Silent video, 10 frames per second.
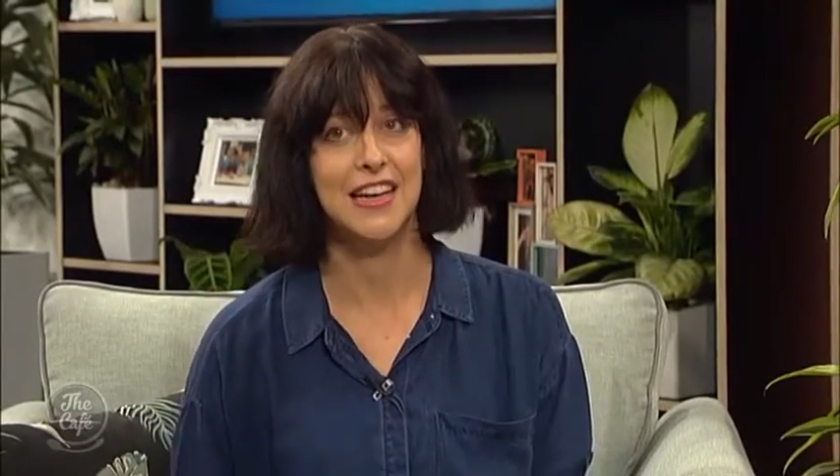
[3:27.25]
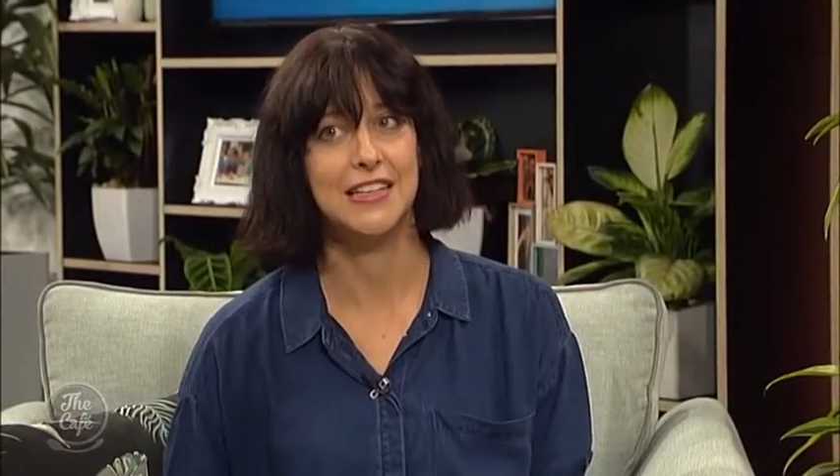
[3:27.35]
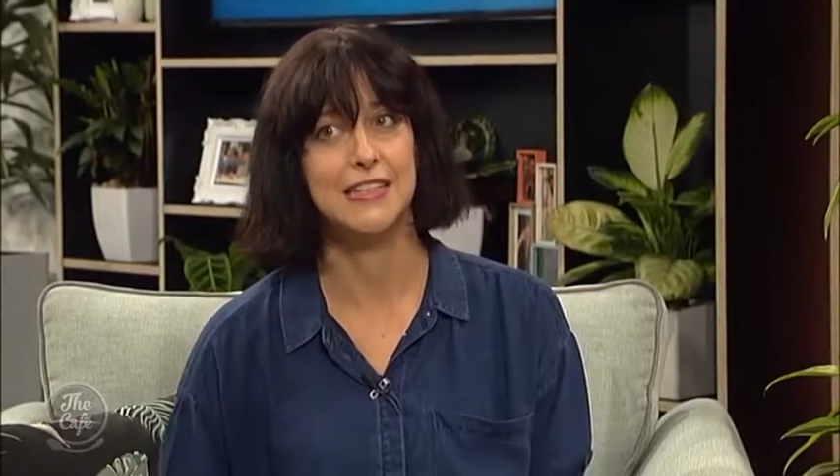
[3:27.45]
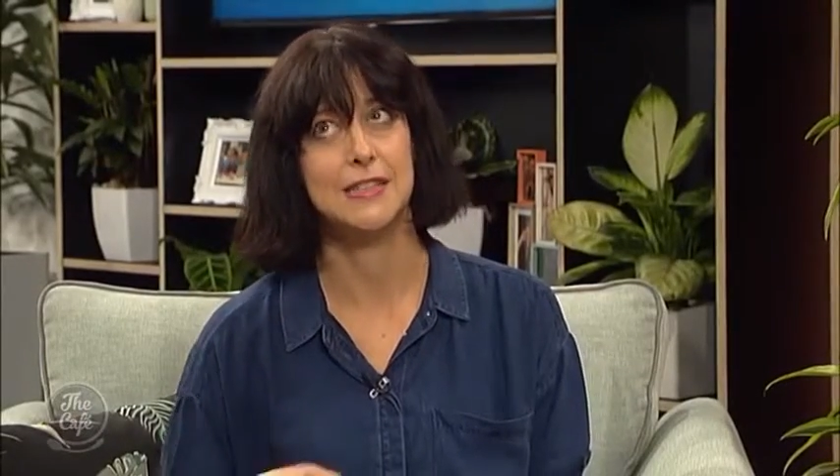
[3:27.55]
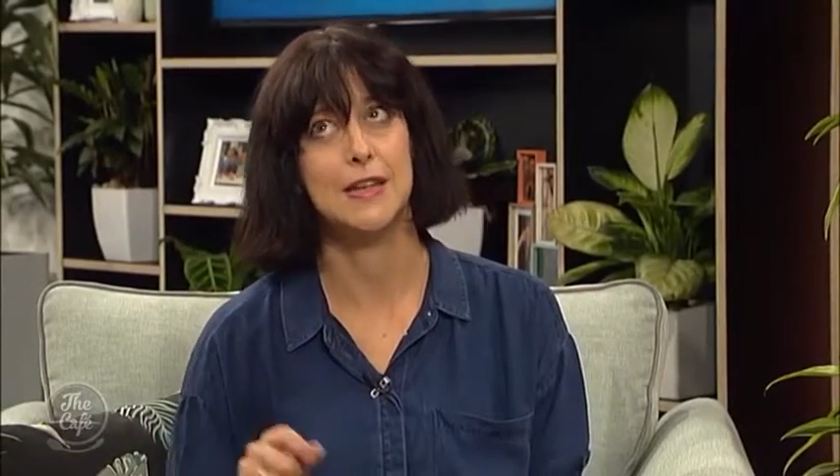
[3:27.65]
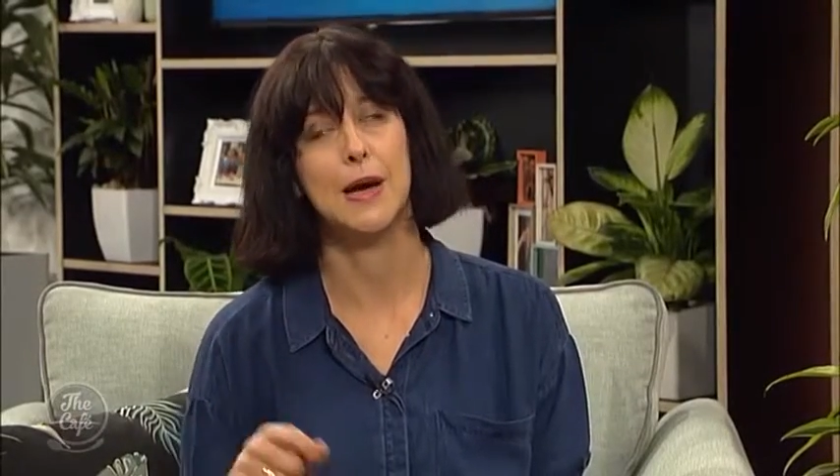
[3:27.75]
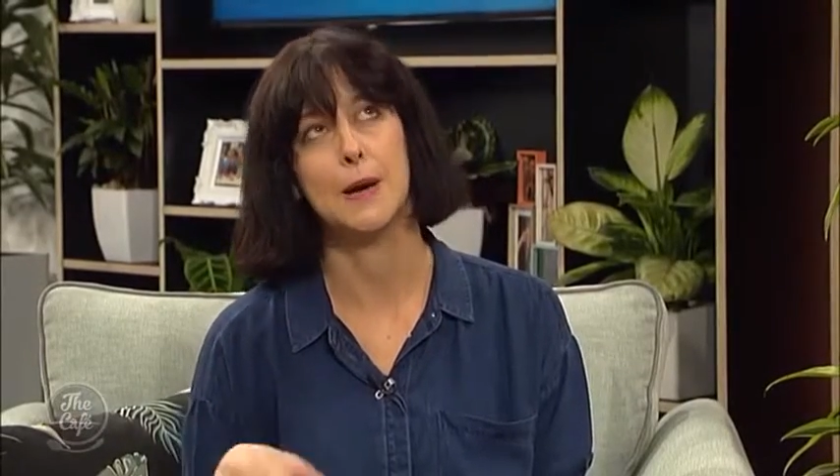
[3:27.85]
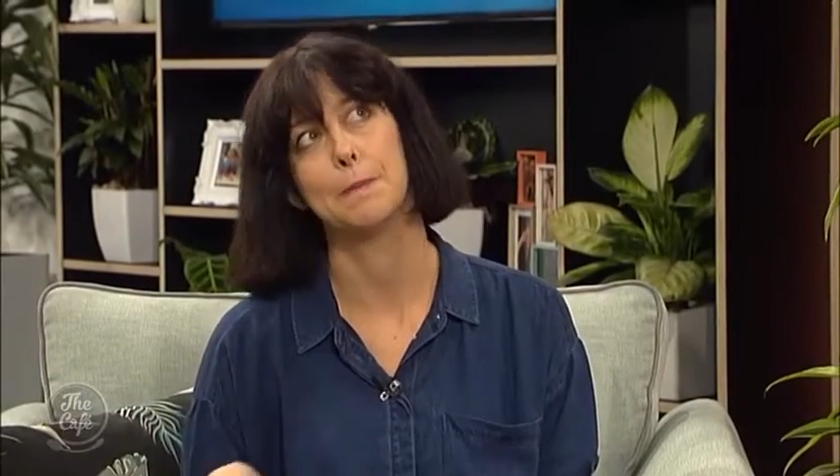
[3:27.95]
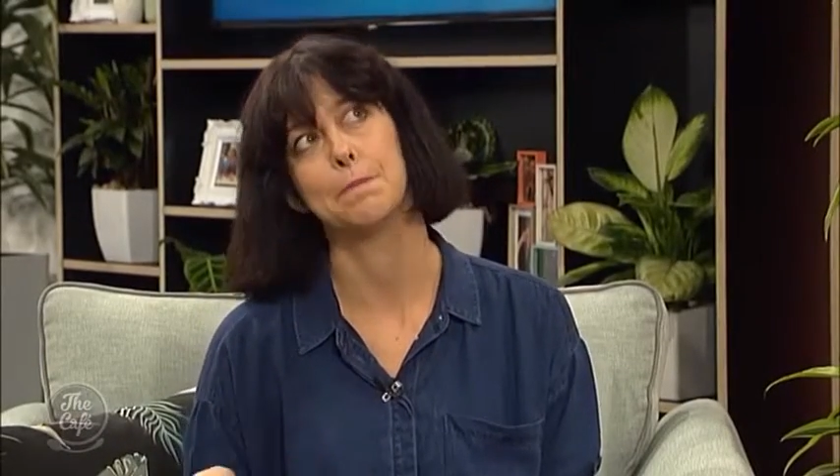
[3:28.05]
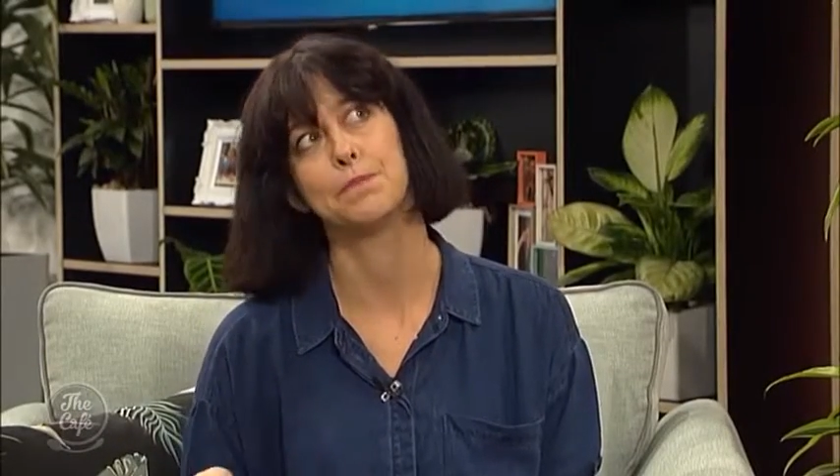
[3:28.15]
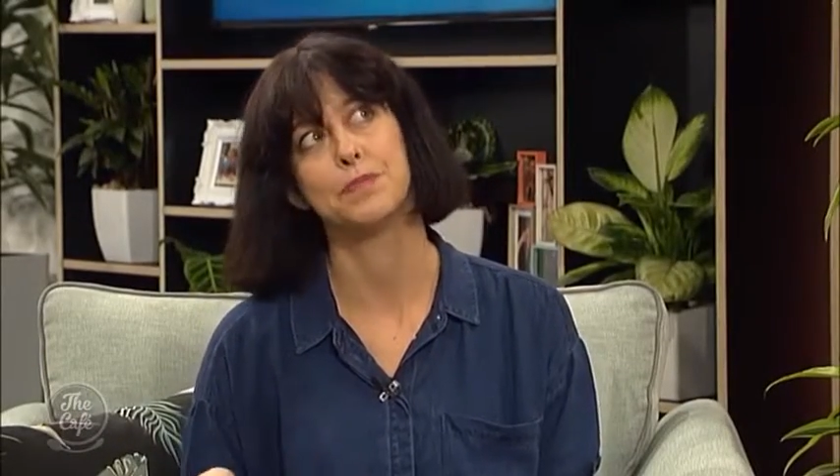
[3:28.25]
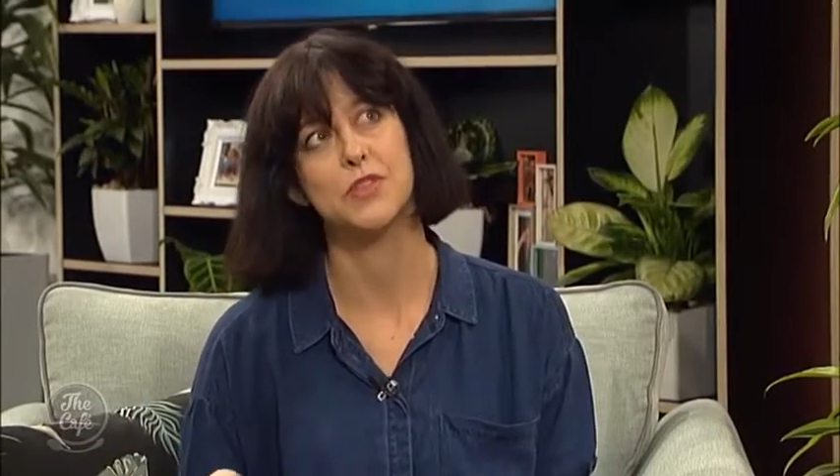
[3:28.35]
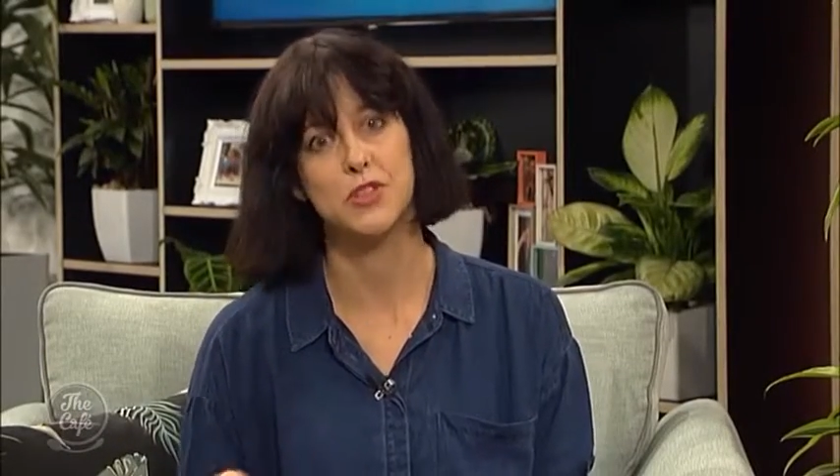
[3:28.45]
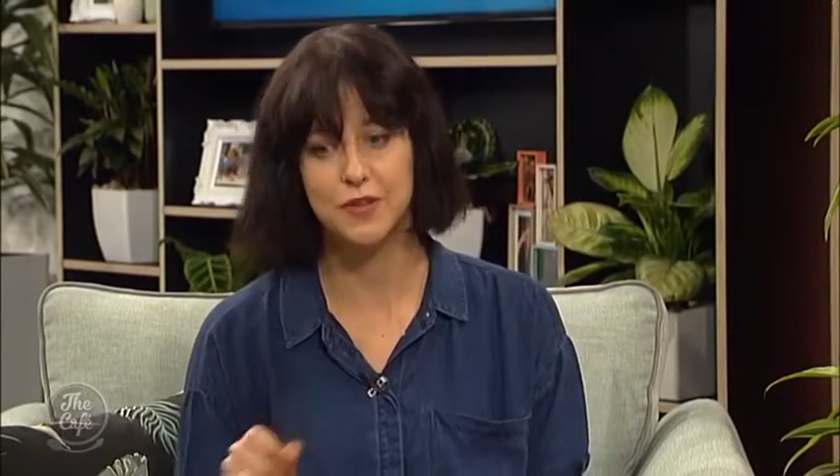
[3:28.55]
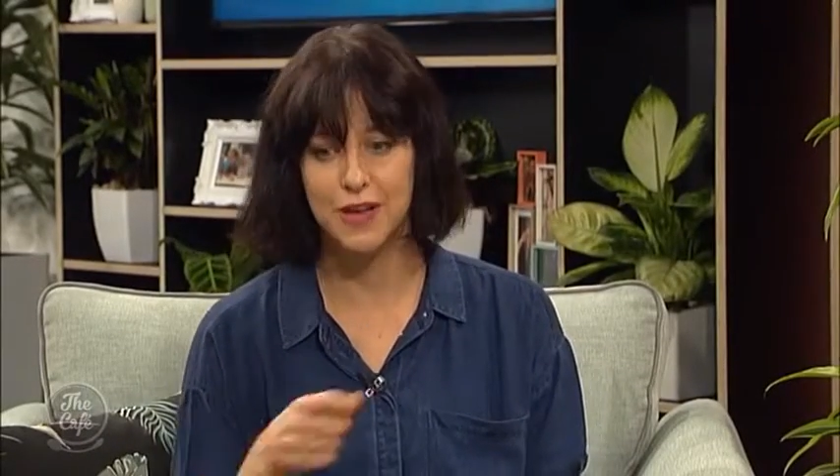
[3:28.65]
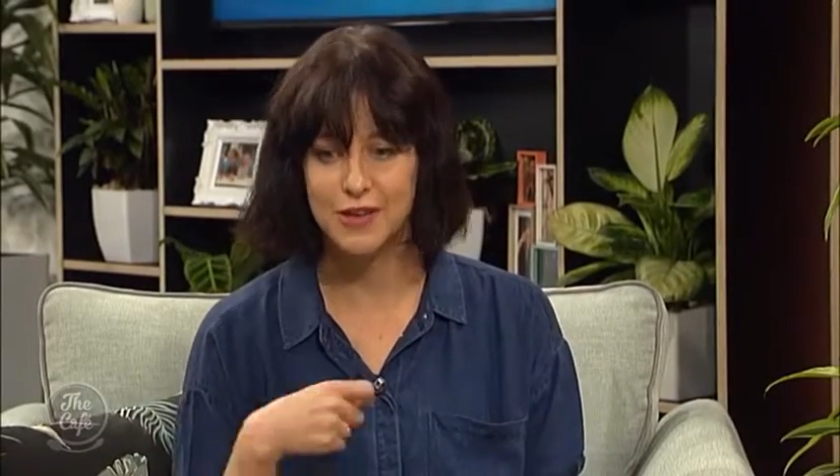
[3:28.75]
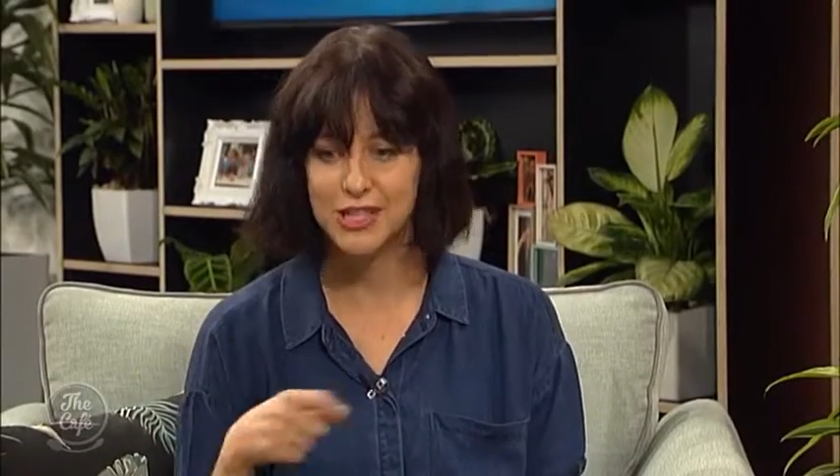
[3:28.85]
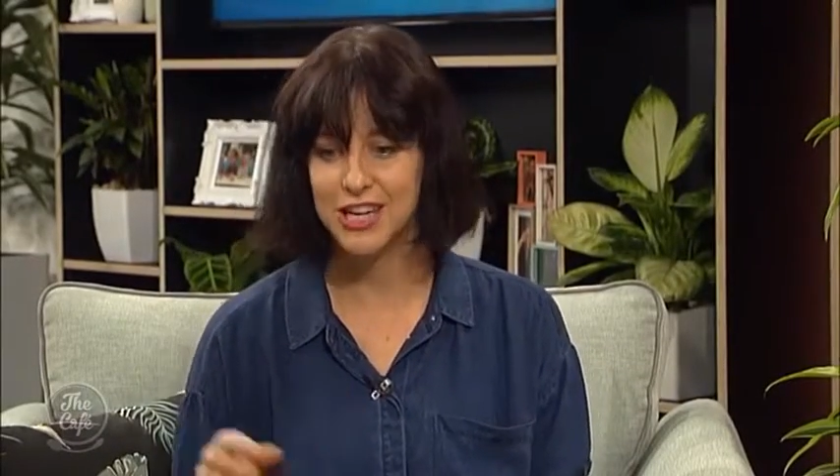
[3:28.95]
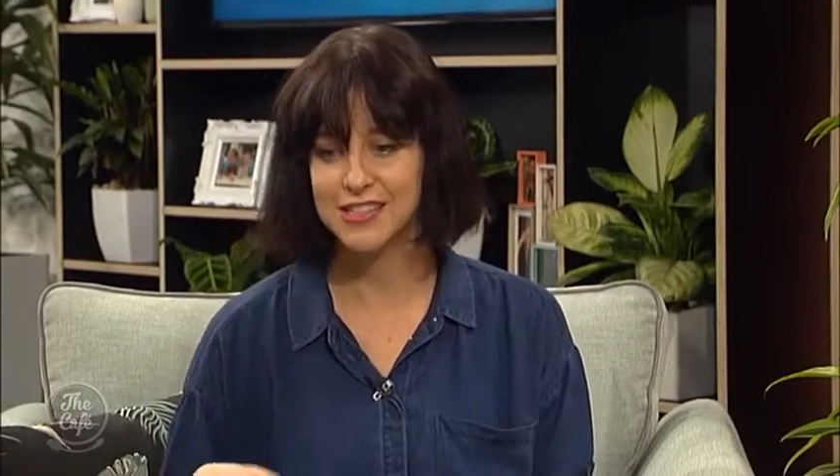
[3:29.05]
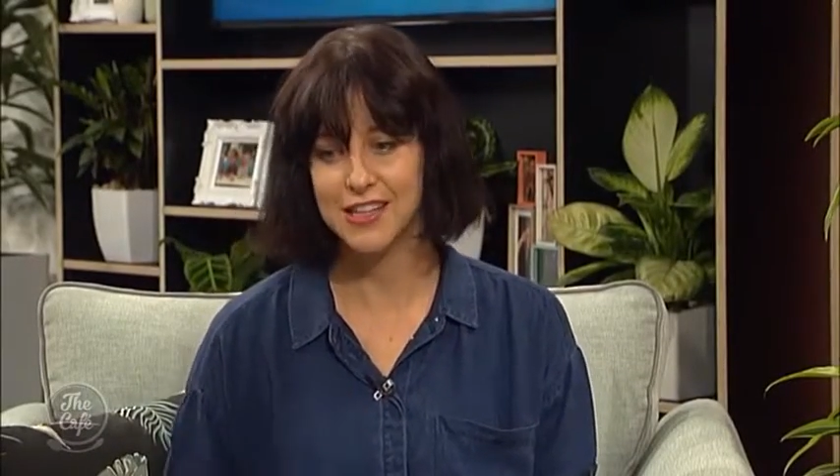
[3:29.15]
And um, sort of every
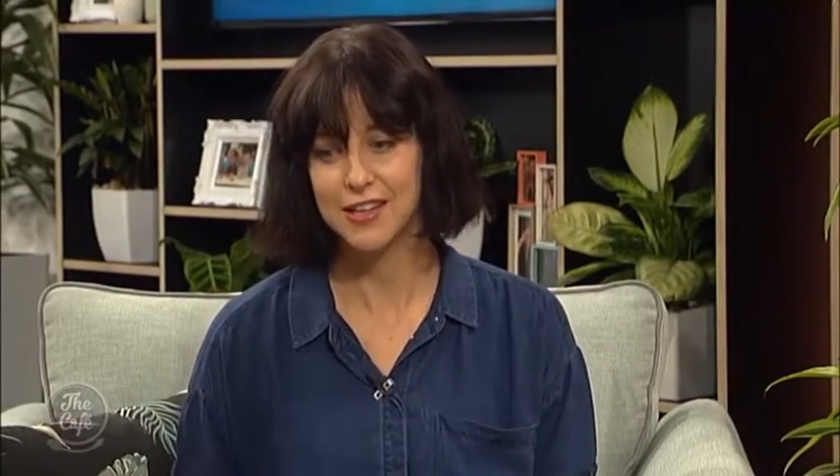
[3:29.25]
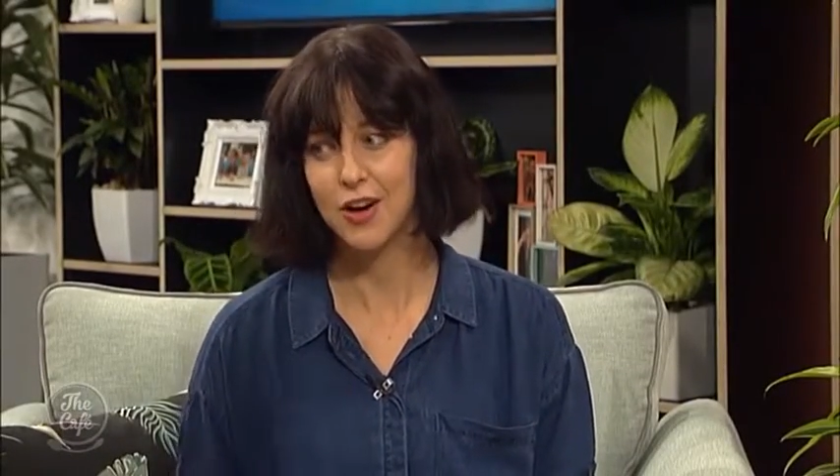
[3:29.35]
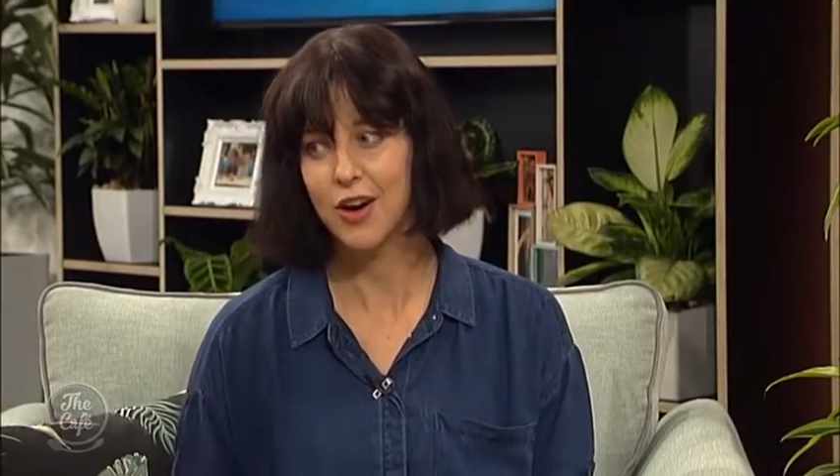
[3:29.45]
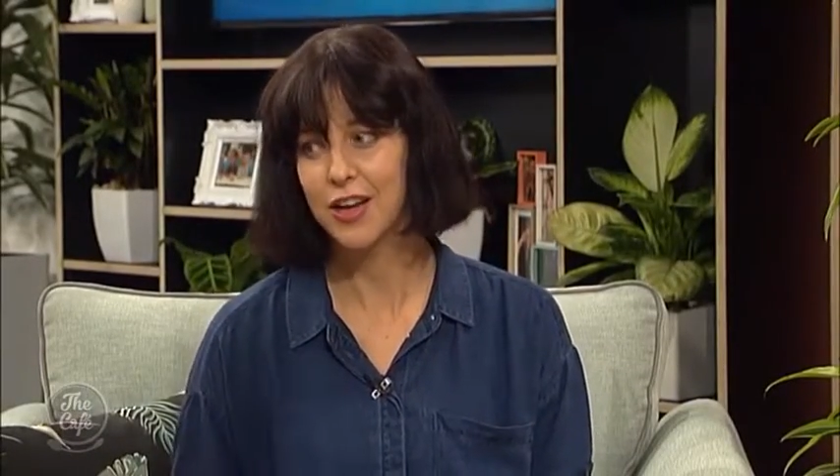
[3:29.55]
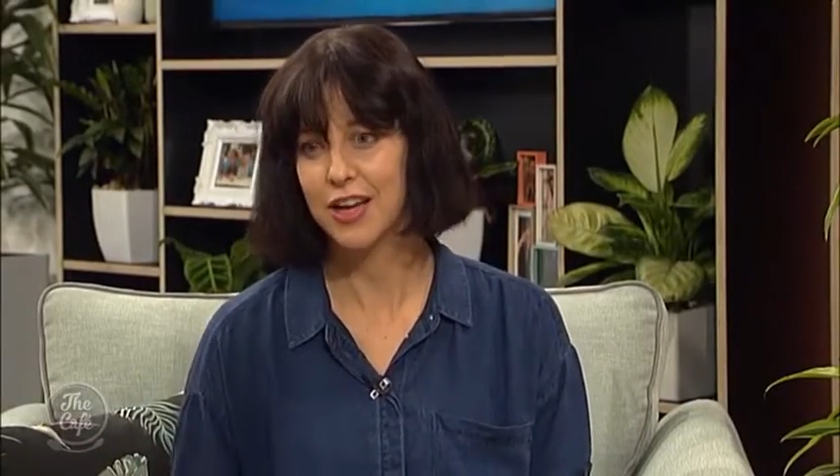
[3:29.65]
chance I got,